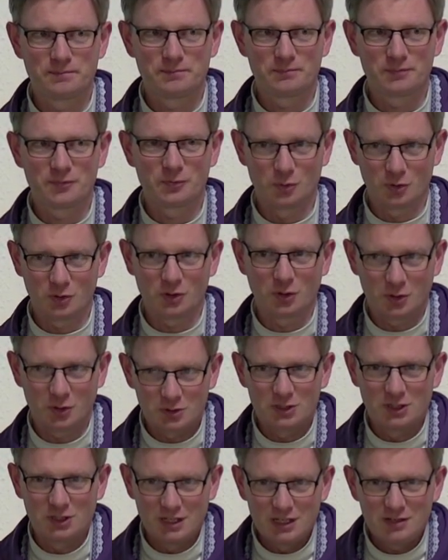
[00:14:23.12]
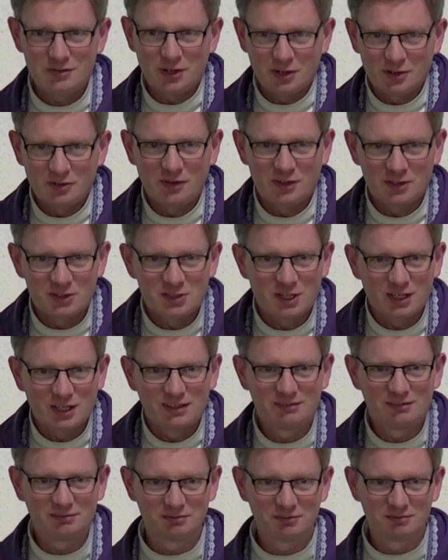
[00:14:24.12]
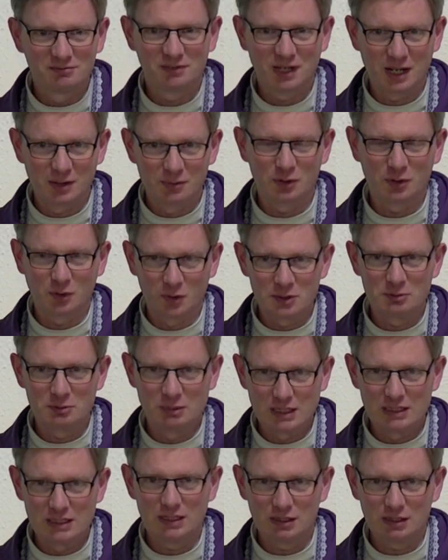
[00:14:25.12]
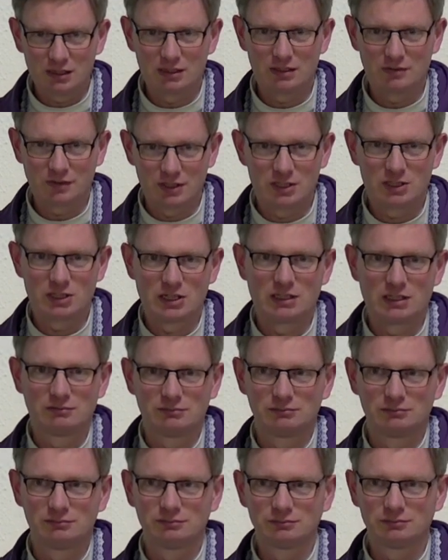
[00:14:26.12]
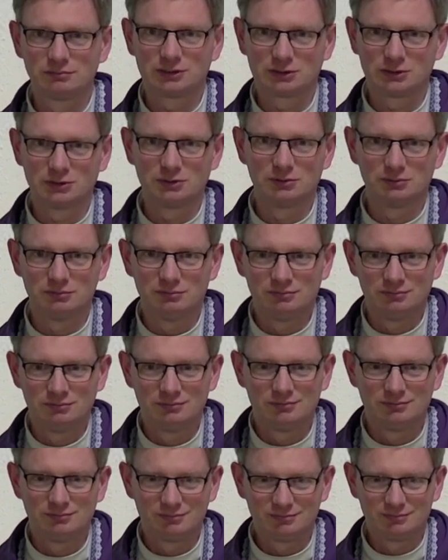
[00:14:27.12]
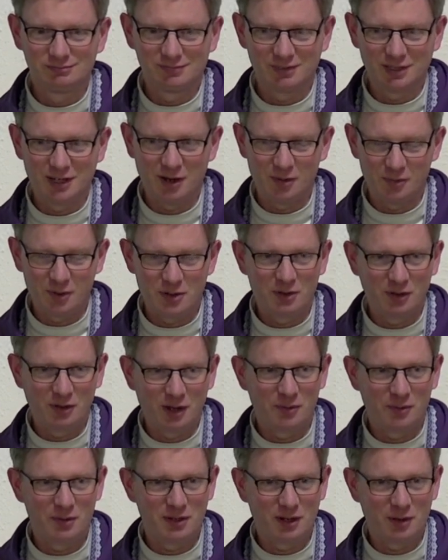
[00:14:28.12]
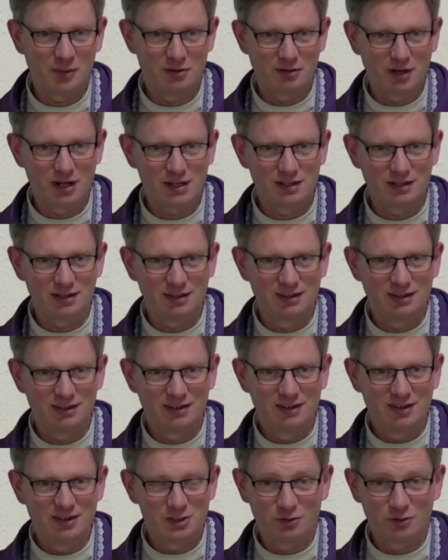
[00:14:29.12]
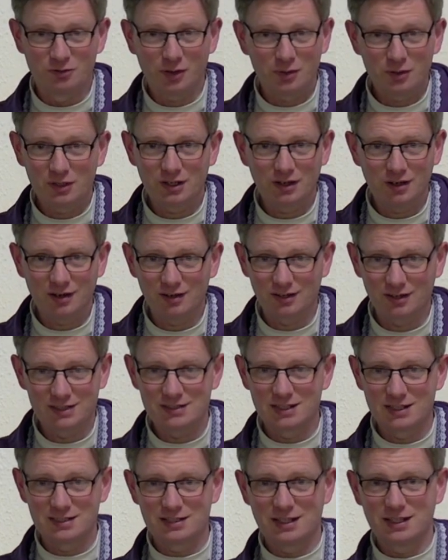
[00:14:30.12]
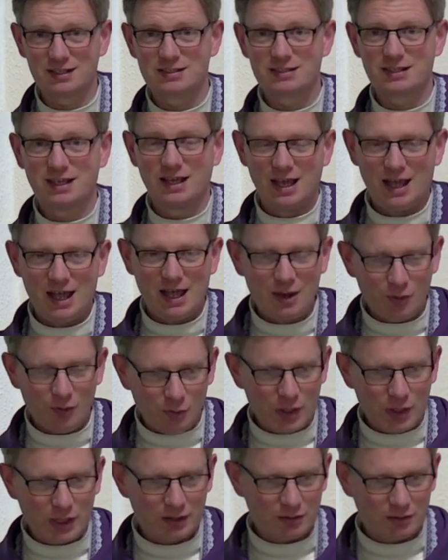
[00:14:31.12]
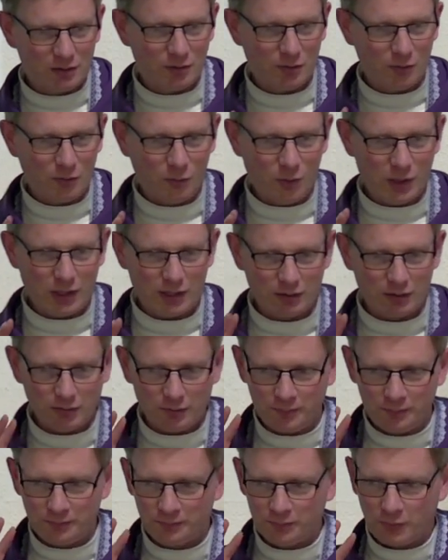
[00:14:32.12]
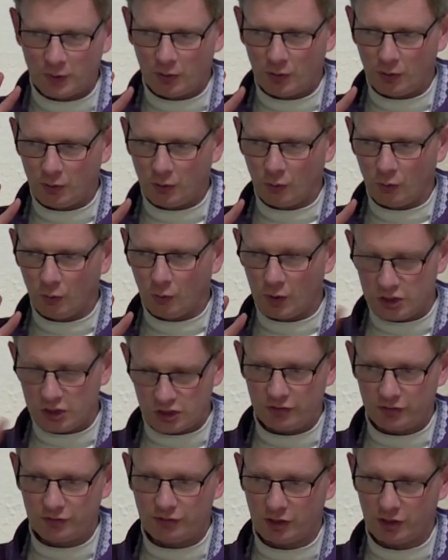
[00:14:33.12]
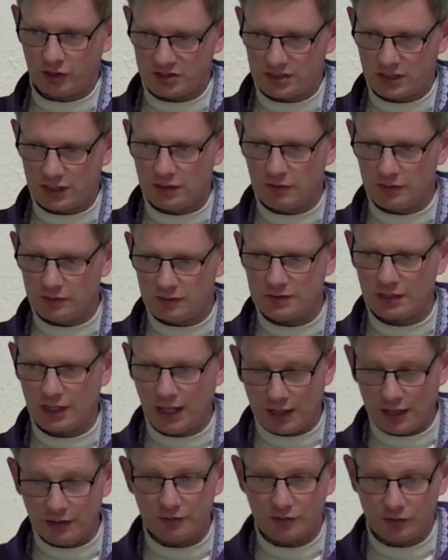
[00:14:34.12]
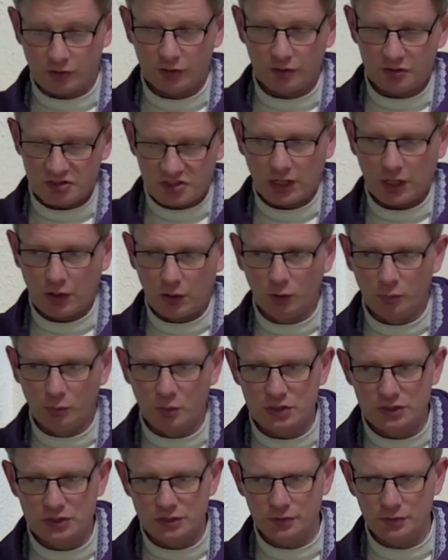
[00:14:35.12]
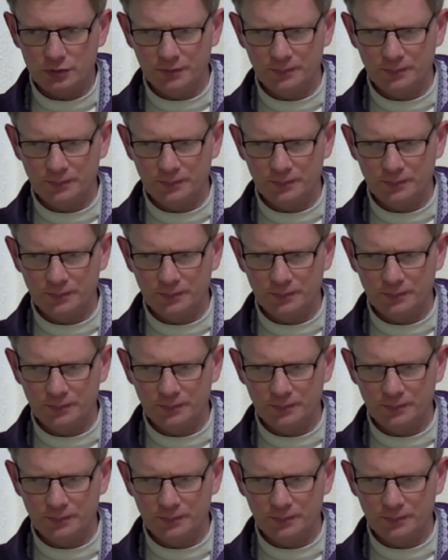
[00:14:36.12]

We're going to leave here eventually, and we're going to meet God eventually. So are we, are we, are we ready? So following God, it's, it's, it's, we, can, we can wish it for ourselves and for others, and I hope we do,